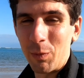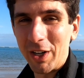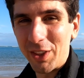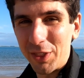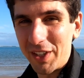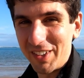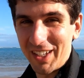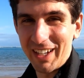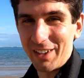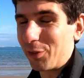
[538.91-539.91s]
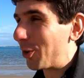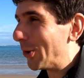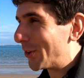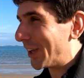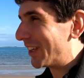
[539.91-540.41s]
One of the things here, of
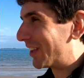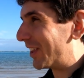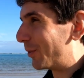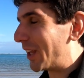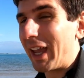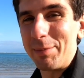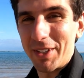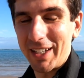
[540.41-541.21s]
course, is that there is heaps